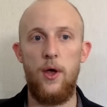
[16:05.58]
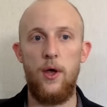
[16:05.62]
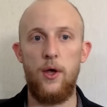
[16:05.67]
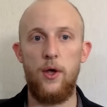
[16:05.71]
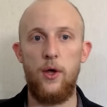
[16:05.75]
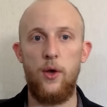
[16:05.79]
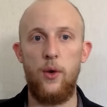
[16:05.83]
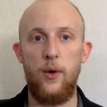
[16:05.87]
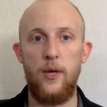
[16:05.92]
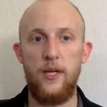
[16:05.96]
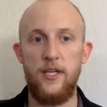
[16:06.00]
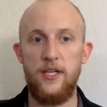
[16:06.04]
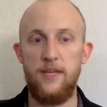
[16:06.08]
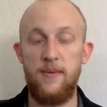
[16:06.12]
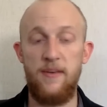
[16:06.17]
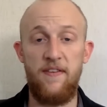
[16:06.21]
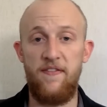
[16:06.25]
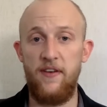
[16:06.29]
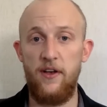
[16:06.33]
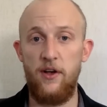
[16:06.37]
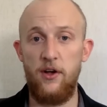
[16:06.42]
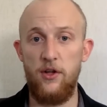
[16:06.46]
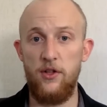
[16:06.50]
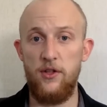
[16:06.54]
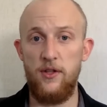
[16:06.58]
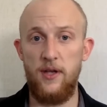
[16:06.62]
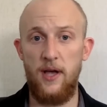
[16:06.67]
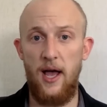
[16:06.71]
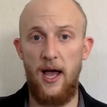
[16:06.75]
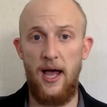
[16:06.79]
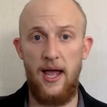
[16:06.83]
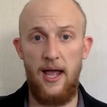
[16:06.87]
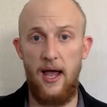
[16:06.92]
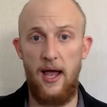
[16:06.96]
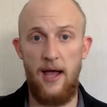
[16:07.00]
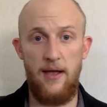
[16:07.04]
going to be filled.
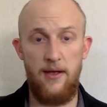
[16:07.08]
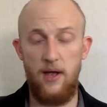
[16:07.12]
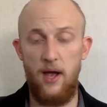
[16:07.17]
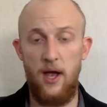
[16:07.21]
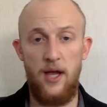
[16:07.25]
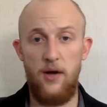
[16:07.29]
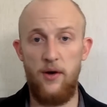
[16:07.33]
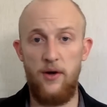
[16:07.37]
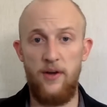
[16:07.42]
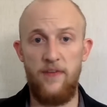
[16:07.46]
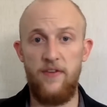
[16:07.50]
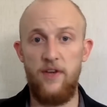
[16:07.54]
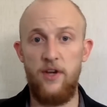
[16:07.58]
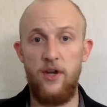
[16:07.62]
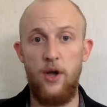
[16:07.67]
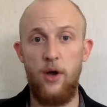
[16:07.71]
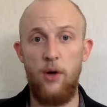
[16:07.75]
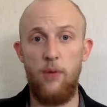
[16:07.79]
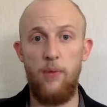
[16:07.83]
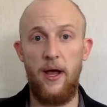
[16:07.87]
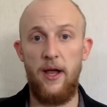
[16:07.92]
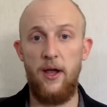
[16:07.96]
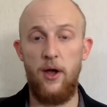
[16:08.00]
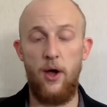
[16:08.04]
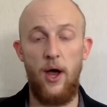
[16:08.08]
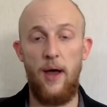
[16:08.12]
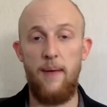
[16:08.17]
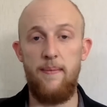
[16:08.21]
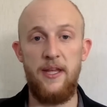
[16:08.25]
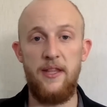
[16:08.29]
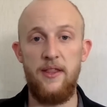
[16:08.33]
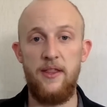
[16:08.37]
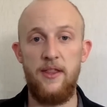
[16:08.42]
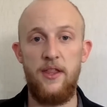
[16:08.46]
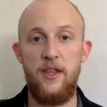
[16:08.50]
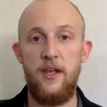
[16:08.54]
I don't even know by. I
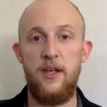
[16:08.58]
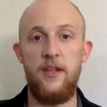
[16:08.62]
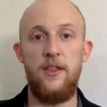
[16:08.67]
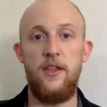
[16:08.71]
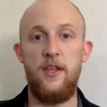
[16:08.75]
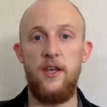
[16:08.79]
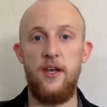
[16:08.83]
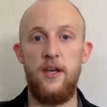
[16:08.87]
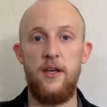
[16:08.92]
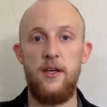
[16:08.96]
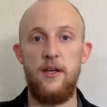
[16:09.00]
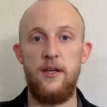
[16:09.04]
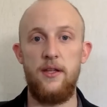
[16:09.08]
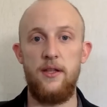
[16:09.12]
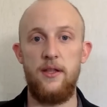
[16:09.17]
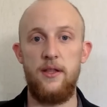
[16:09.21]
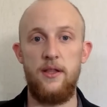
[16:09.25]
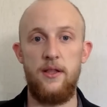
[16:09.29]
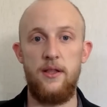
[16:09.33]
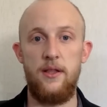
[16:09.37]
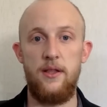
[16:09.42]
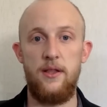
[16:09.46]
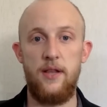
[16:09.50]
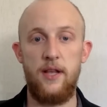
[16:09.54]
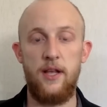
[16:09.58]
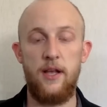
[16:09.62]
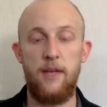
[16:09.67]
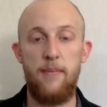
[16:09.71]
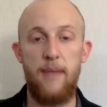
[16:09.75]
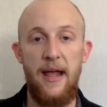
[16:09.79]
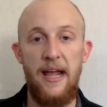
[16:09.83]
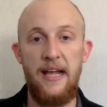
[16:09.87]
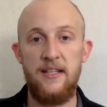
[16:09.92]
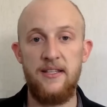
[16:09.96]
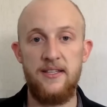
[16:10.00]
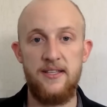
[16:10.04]
mean, the
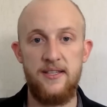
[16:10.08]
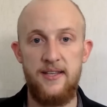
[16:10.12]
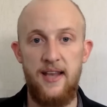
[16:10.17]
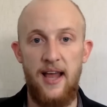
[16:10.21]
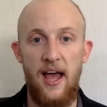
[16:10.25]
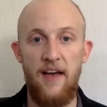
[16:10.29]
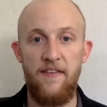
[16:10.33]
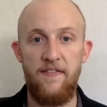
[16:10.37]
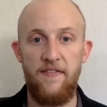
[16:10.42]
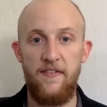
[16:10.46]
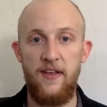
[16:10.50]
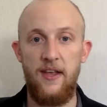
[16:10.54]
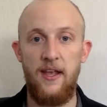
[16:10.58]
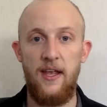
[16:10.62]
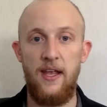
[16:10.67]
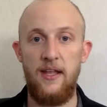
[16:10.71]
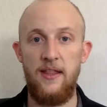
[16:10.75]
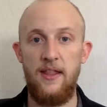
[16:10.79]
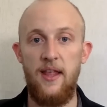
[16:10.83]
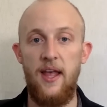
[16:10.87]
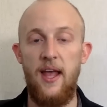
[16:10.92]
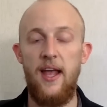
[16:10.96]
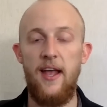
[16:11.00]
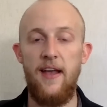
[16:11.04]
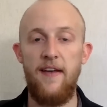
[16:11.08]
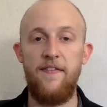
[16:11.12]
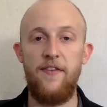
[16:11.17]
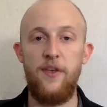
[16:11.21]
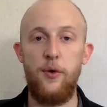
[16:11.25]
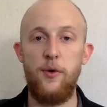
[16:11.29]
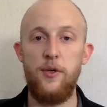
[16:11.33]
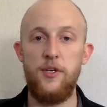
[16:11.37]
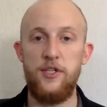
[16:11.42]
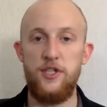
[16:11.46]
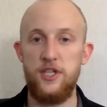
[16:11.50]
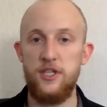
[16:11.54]
command staff in the
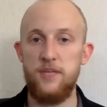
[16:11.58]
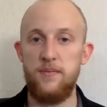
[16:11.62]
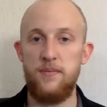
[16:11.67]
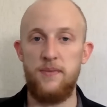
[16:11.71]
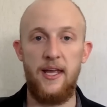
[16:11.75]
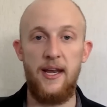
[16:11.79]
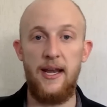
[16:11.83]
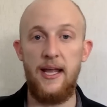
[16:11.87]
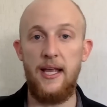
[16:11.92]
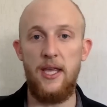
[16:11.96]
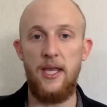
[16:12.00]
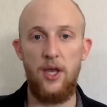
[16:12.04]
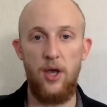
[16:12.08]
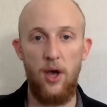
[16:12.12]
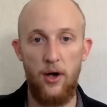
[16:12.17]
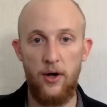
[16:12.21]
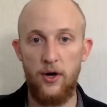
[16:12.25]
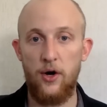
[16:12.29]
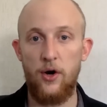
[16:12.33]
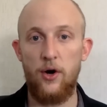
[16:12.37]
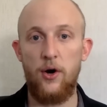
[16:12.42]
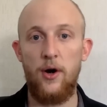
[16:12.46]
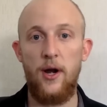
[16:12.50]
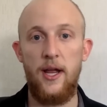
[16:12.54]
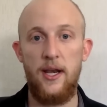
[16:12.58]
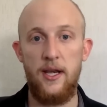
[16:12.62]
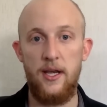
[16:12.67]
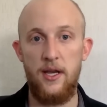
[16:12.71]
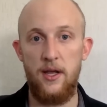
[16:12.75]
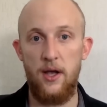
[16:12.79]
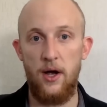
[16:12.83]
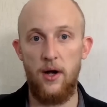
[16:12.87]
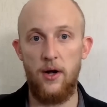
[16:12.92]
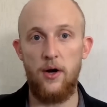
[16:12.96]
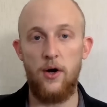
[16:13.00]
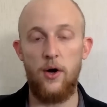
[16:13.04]
AFU is just getting younger and
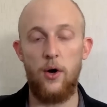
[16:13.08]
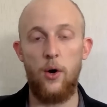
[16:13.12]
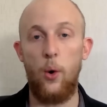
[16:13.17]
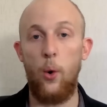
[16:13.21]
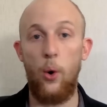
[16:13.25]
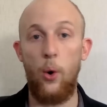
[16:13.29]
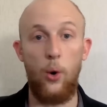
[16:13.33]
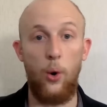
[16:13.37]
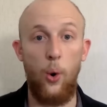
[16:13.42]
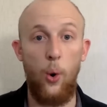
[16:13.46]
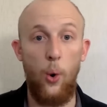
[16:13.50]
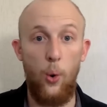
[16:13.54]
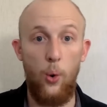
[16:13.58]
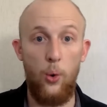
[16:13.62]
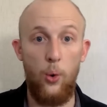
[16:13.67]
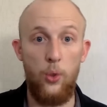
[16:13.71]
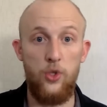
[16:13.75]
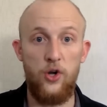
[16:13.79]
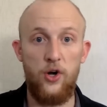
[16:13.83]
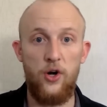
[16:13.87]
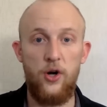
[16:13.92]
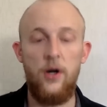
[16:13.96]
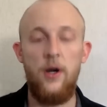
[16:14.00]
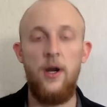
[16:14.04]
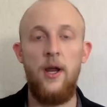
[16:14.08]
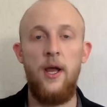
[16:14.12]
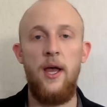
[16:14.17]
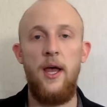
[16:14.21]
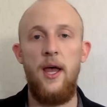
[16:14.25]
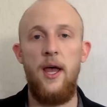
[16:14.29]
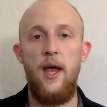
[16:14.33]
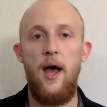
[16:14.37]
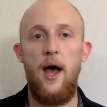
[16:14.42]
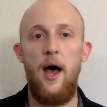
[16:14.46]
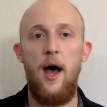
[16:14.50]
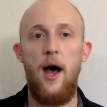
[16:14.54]
younger or older,
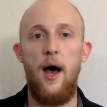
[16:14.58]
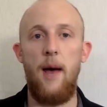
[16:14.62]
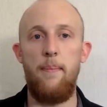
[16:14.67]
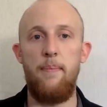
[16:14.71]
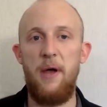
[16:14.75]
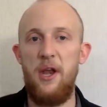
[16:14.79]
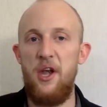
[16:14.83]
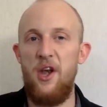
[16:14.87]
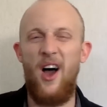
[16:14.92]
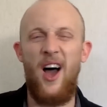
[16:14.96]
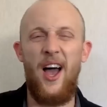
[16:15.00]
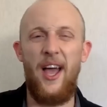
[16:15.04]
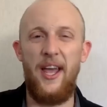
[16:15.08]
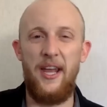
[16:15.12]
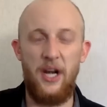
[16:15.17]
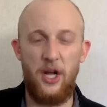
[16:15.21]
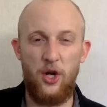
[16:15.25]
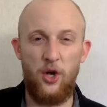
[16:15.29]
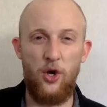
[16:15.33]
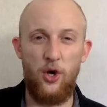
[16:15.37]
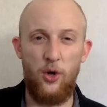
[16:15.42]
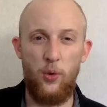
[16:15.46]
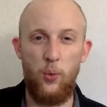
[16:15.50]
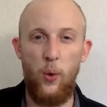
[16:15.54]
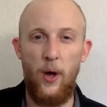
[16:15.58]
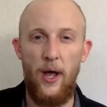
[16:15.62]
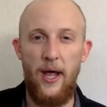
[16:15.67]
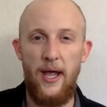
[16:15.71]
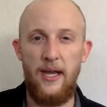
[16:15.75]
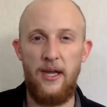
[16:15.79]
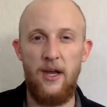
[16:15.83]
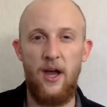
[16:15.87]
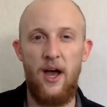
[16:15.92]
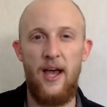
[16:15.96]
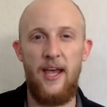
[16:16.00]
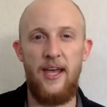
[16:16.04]
but not in a good
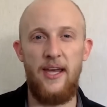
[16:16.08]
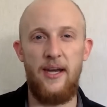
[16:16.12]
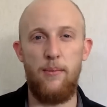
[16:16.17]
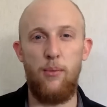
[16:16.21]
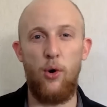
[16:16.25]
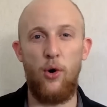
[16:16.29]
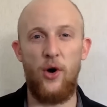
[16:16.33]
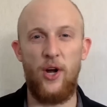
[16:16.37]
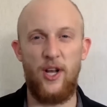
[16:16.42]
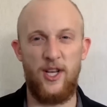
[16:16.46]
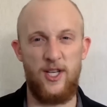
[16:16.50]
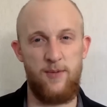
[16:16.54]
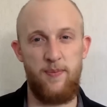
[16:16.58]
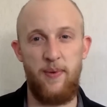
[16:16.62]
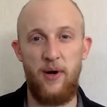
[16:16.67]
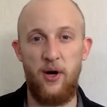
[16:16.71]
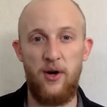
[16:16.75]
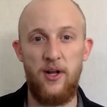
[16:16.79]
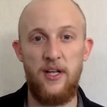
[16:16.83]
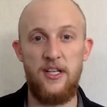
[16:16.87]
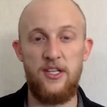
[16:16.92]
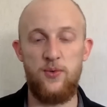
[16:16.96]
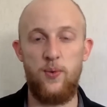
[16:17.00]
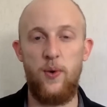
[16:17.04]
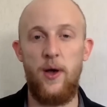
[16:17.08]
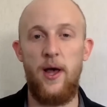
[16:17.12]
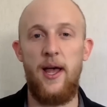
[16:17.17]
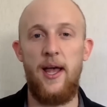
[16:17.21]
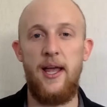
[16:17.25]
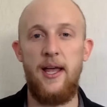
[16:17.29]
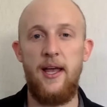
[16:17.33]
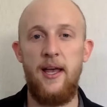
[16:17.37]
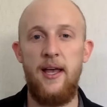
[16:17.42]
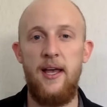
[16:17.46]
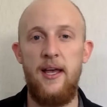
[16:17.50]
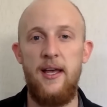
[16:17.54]
way, not in a more experienced
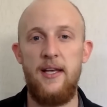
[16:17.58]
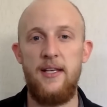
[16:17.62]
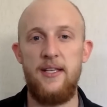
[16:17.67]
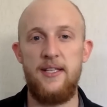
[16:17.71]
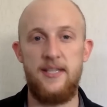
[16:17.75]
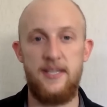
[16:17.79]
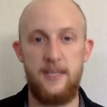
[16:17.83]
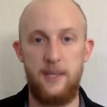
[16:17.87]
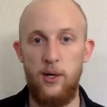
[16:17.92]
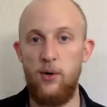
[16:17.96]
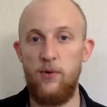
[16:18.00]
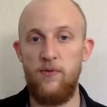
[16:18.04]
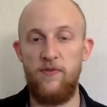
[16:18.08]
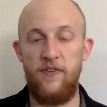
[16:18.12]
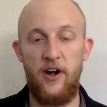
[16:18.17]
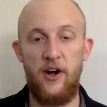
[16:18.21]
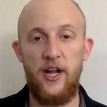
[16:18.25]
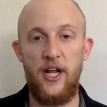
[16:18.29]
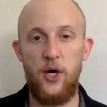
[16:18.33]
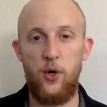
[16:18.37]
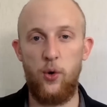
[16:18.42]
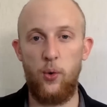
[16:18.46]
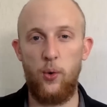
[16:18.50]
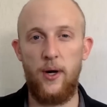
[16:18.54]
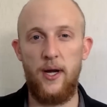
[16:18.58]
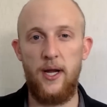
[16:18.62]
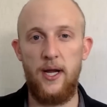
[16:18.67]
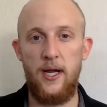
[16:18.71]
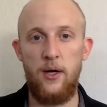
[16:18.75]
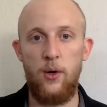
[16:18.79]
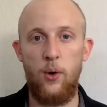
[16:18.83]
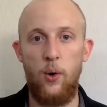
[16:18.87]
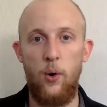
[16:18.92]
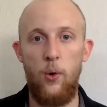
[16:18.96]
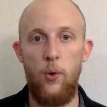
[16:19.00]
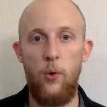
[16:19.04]
way. Still very
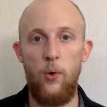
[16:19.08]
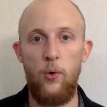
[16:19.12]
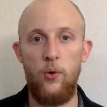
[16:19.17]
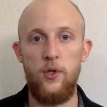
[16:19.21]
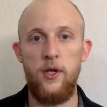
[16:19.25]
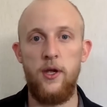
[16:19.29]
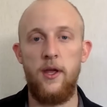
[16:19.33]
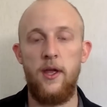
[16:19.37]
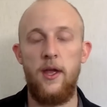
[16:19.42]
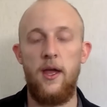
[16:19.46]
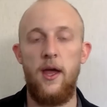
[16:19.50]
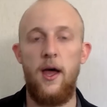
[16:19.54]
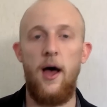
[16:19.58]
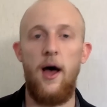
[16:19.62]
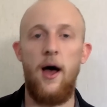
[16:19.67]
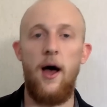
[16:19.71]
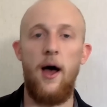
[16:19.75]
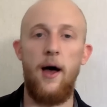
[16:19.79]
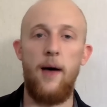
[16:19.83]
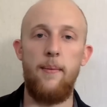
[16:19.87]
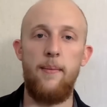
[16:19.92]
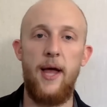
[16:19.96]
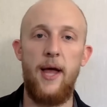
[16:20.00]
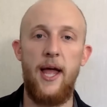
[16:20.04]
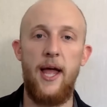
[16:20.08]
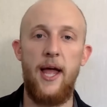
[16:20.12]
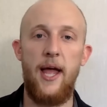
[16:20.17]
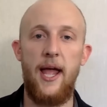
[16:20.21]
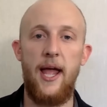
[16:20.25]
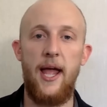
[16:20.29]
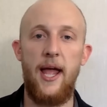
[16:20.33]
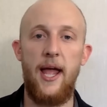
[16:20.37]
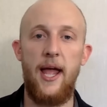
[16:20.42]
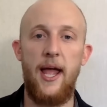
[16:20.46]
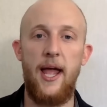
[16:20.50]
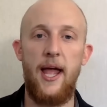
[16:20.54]
green, old,
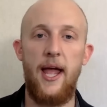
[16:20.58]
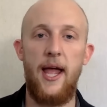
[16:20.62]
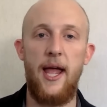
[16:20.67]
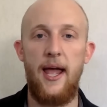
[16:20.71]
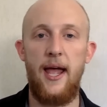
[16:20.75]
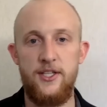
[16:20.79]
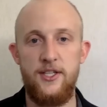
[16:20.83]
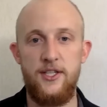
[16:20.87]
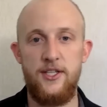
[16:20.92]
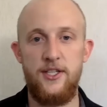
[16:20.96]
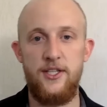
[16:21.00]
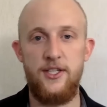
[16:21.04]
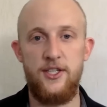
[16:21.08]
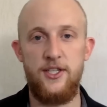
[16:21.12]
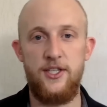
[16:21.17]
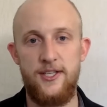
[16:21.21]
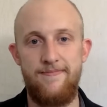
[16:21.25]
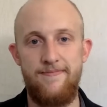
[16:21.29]
and it's just.